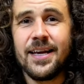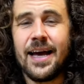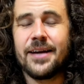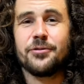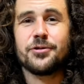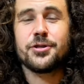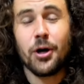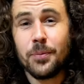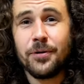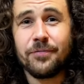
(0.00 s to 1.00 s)
And on
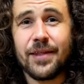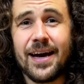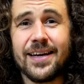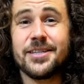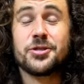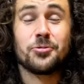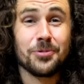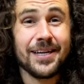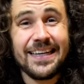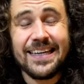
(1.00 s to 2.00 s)
top of that, it's
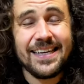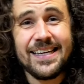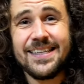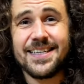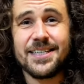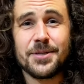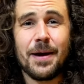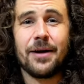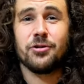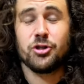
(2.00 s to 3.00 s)
really easy to
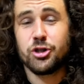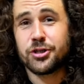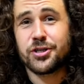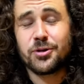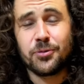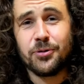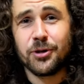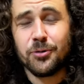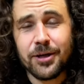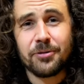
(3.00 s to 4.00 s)
mount just through the
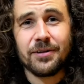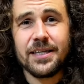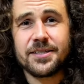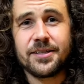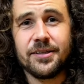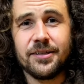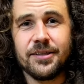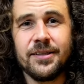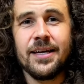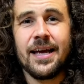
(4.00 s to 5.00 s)
quick release
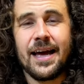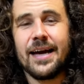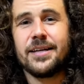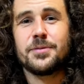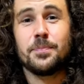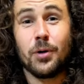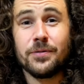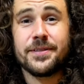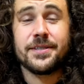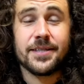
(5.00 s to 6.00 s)
skewer and
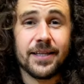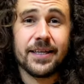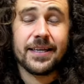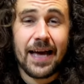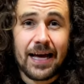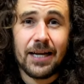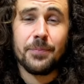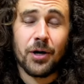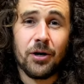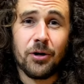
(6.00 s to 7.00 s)
bolted to the
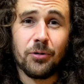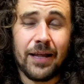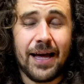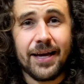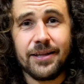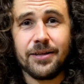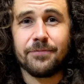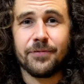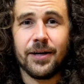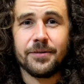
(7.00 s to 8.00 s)
caliper hole at the
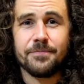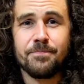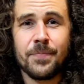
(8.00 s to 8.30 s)
front.